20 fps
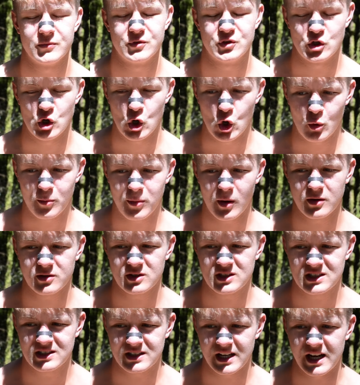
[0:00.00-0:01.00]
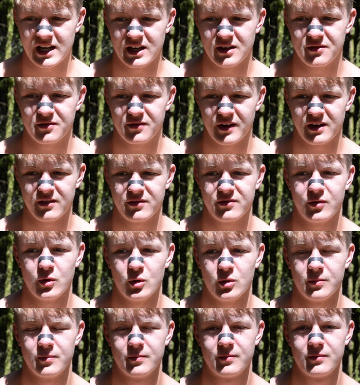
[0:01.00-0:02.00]
Job stayed
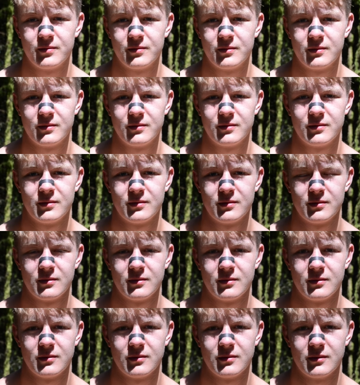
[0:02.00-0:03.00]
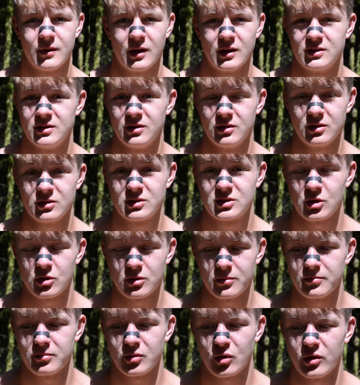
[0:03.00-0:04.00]
faithful until a
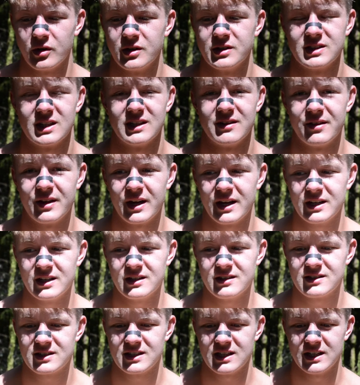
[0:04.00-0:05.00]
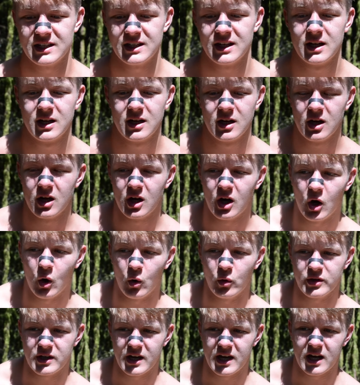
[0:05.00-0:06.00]
certain point, and then he said,
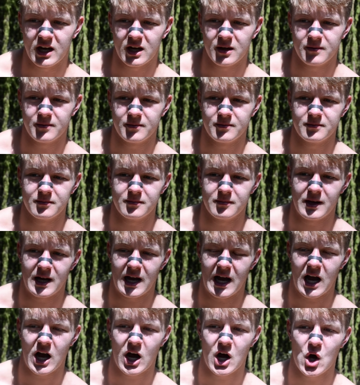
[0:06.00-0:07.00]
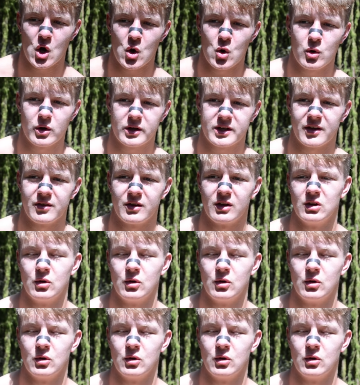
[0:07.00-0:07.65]
Oh, yeah, how can the